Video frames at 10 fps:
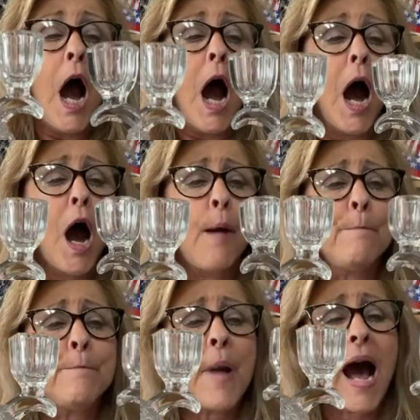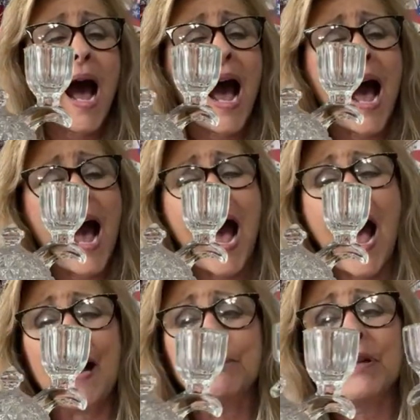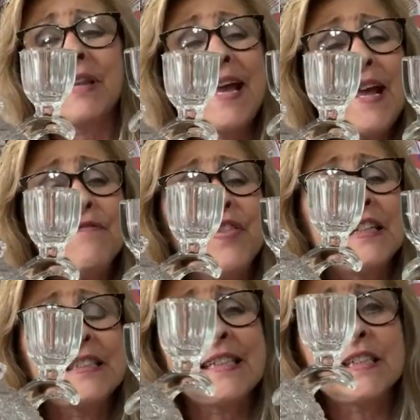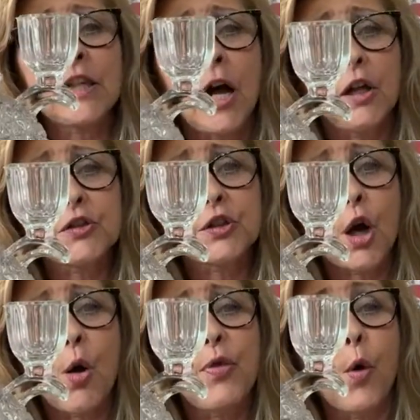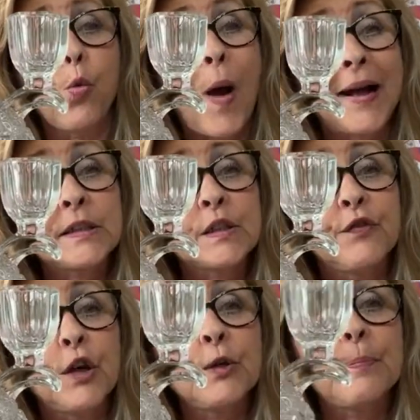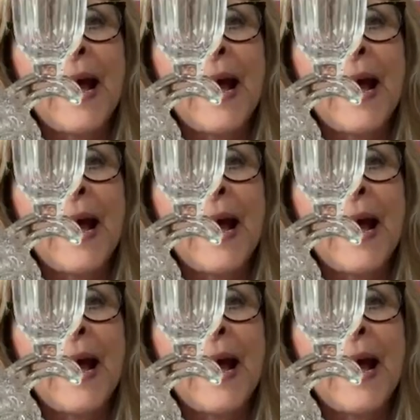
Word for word: Um, I believe this is also the Wexford